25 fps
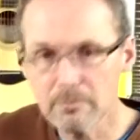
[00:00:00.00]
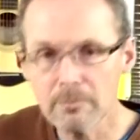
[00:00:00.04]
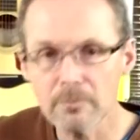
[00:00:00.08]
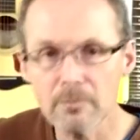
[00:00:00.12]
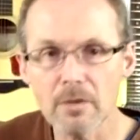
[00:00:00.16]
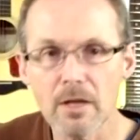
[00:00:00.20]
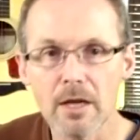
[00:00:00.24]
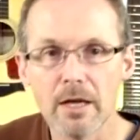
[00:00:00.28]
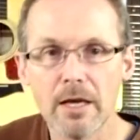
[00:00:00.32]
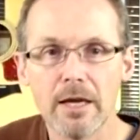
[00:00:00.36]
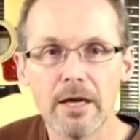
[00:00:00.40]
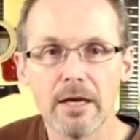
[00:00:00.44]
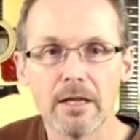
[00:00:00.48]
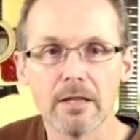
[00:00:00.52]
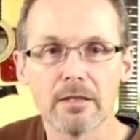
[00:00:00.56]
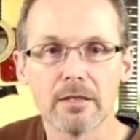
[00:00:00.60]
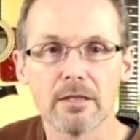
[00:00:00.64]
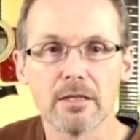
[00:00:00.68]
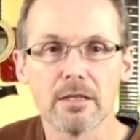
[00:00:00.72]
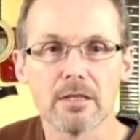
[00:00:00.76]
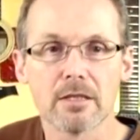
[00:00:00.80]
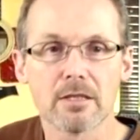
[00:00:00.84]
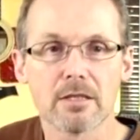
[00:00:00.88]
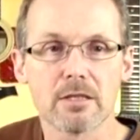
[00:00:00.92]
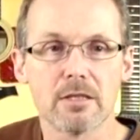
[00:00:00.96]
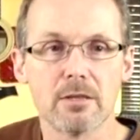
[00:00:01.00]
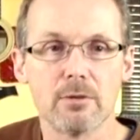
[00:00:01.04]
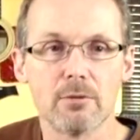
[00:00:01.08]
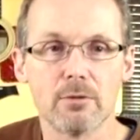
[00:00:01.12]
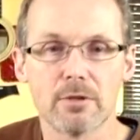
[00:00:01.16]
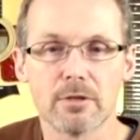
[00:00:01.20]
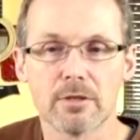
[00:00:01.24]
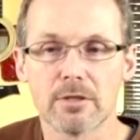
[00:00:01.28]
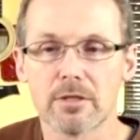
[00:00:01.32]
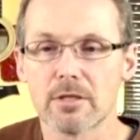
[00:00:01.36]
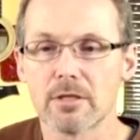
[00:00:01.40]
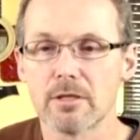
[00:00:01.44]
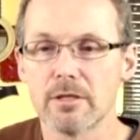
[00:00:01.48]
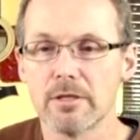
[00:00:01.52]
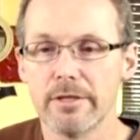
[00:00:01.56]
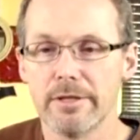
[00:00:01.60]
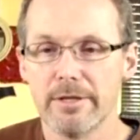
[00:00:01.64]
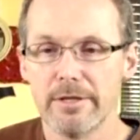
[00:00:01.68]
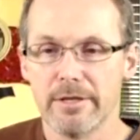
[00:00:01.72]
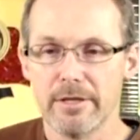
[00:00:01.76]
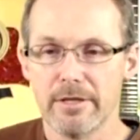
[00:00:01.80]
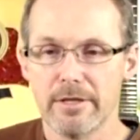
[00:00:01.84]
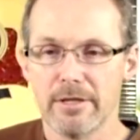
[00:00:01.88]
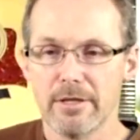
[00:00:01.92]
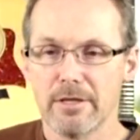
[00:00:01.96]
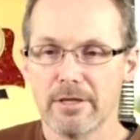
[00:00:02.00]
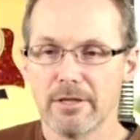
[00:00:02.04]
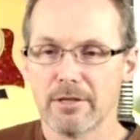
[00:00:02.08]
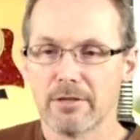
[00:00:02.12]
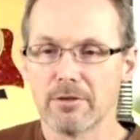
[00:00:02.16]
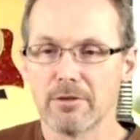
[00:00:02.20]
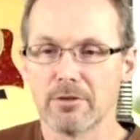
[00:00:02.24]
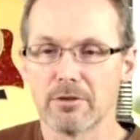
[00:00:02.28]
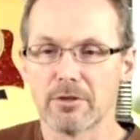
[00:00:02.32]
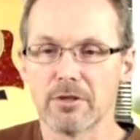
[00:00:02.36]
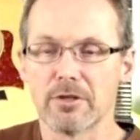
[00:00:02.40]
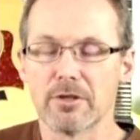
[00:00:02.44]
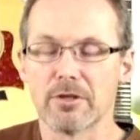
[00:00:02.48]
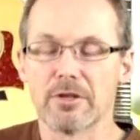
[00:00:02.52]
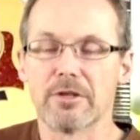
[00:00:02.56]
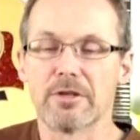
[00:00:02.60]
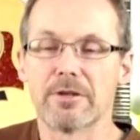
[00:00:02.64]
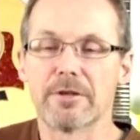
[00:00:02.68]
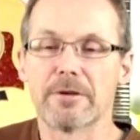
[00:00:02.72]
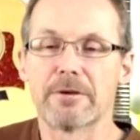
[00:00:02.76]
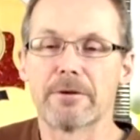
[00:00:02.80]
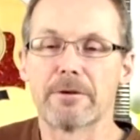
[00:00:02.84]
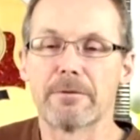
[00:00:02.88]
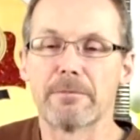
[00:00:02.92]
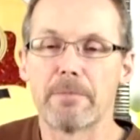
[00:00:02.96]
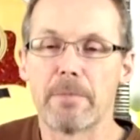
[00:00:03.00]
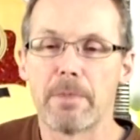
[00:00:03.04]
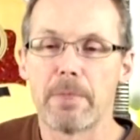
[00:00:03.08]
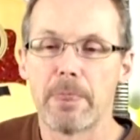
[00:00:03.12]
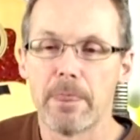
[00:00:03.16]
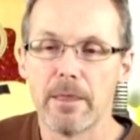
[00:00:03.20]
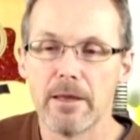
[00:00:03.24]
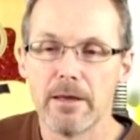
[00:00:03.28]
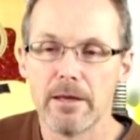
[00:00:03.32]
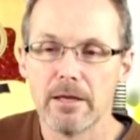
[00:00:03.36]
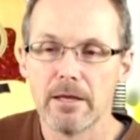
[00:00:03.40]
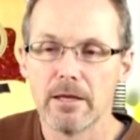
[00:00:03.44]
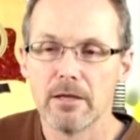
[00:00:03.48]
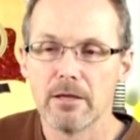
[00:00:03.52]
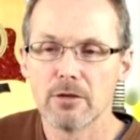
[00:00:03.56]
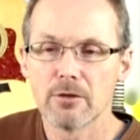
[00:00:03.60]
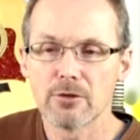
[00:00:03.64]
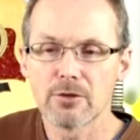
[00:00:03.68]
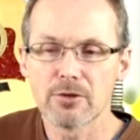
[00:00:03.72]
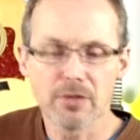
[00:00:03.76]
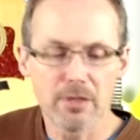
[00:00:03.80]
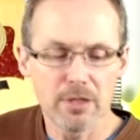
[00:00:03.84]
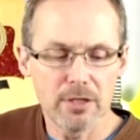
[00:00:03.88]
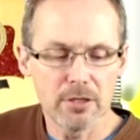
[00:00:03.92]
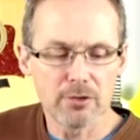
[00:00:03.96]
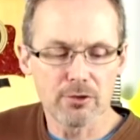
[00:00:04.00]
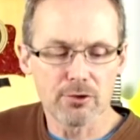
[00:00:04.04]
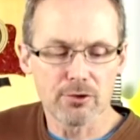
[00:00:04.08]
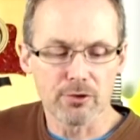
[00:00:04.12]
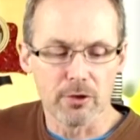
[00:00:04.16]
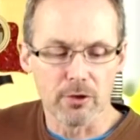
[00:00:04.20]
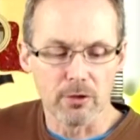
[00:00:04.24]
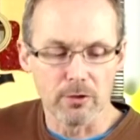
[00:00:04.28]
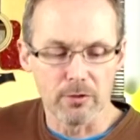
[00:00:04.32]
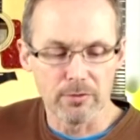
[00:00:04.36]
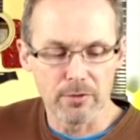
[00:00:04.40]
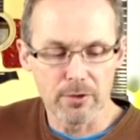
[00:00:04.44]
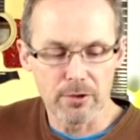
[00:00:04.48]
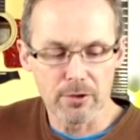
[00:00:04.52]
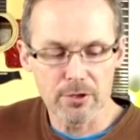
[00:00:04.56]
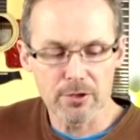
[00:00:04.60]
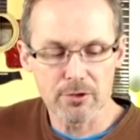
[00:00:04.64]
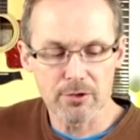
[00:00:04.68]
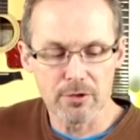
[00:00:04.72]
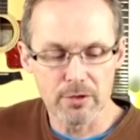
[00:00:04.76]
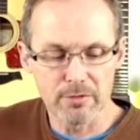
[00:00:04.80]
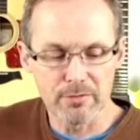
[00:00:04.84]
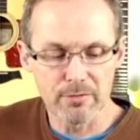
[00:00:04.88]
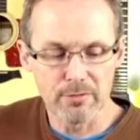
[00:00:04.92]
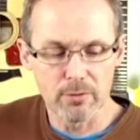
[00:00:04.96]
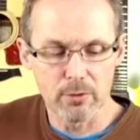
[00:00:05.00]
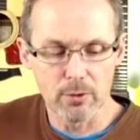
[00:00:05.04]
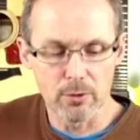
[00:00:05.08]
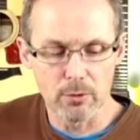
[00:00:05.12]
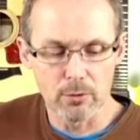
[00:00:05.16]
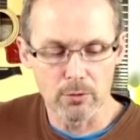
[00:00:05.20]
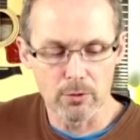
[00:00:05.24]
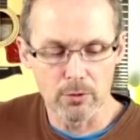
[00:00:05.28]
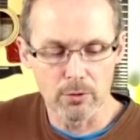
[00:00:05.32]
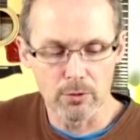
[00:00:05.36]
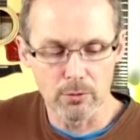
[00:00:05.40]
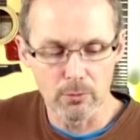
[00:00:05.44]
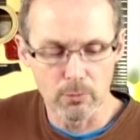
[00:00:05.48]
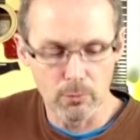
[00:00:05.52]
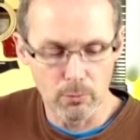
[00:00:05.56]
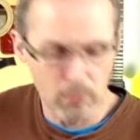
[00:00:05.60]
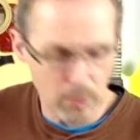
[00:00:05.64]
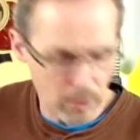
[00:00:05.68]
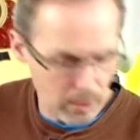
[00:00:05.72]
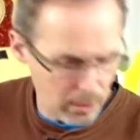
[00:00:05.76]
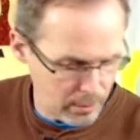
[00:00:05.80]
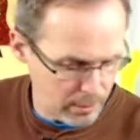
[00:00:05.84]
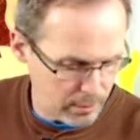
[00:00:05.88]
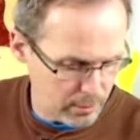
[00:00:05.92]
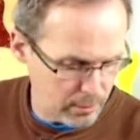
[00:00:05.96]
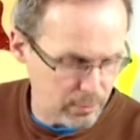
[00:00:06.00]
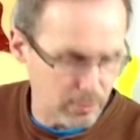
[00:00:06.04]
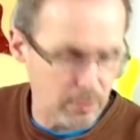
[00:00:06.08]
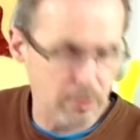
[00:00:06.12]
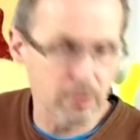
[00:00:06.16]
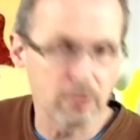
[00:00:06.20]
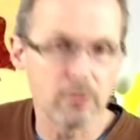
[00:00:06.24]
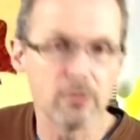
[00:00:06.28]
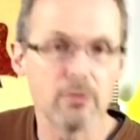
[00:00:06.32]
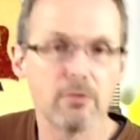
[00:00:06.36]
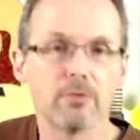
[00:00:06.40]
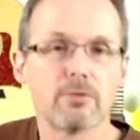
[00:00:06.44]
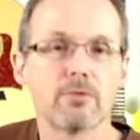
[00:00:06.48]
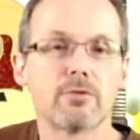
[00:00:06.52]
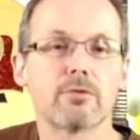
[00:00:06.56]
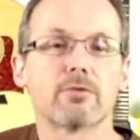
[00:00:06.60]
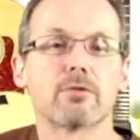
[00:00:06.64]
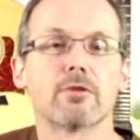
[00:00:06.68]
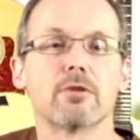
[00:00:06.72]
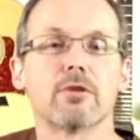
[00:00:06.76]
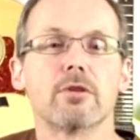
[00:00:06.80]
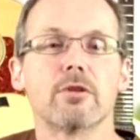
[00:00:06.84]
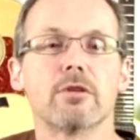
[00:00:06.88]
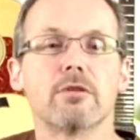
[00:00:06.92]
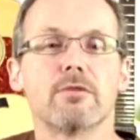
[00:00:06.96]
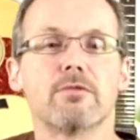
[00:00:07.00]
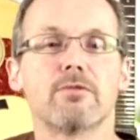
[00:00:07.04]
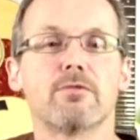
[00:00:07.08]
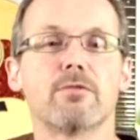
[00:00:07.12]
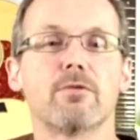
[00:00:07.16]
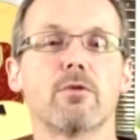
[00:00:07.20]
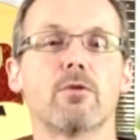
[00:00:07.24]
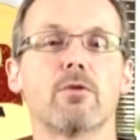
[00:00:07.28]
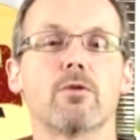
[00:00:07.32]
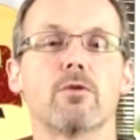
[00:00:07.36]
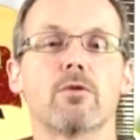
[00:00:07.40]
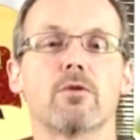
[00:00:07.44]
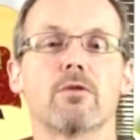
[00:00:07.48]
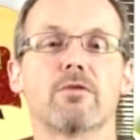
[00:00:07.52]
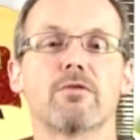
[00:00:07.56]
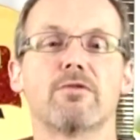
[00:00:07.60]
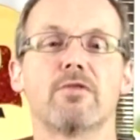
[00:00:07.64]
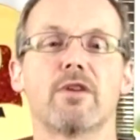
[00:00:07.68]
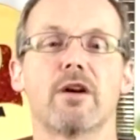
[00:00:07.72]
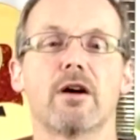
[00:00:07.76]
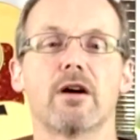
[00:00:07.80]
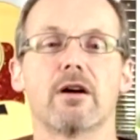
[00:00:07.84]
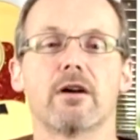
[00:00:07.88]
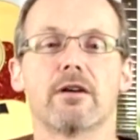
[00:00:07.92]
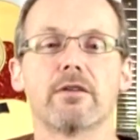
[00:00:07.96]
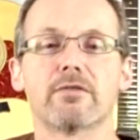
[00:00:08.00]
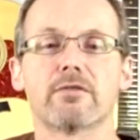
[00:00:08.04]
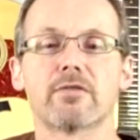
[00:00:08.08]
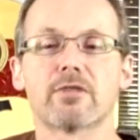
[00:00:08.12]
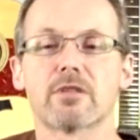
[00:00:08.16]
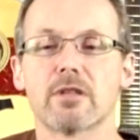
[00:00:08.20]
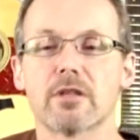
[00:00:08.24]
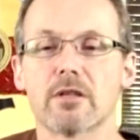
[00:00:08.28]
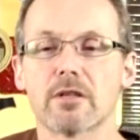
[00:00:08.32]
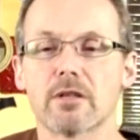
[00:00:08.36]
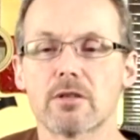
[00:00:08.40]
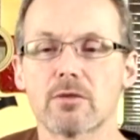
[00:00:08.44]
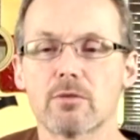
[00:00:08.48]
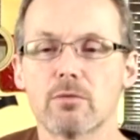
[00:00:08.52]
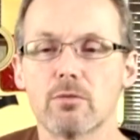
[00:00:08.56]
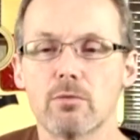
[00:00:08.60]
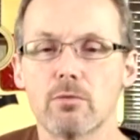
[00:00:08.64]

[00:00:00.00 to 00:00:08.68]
and see what's cooking here. Here's the intro, very straightforward. 1, 2, 3, 4, 5, 6.